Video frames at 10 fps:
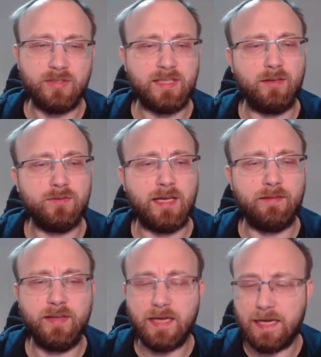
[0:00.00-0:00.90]
because
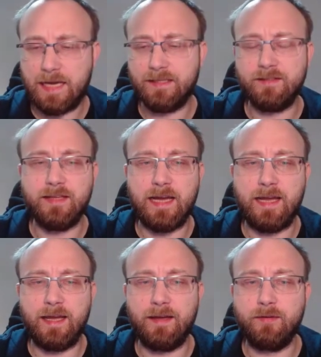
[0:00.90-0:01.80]
I think I added
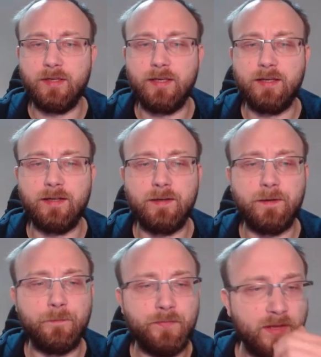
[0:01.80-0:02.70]

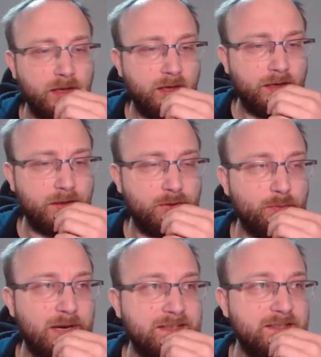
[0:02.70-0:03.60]
the
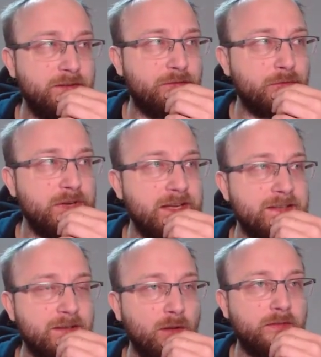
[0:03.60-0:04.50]
to my Z3
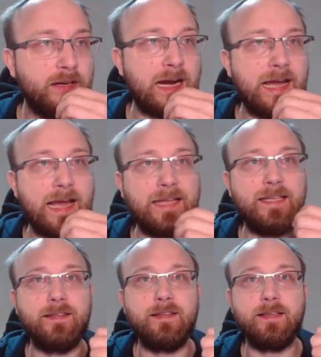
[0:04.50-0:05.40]
solver, I
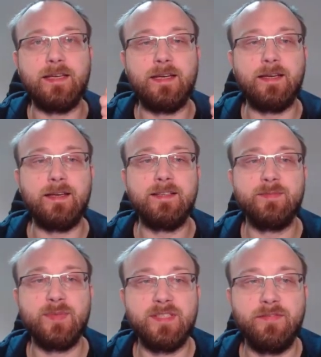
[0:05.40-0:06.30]
added
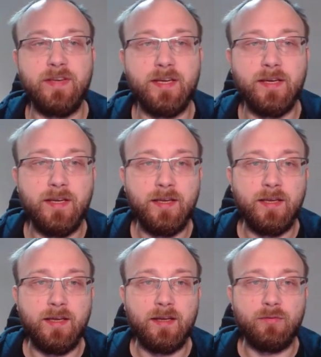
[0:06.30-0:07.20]
specific
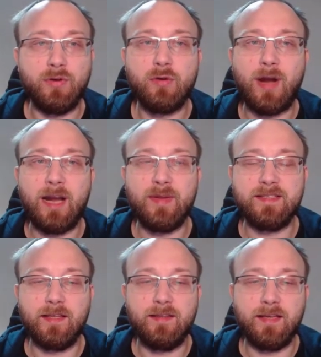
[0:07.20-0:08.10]
requirements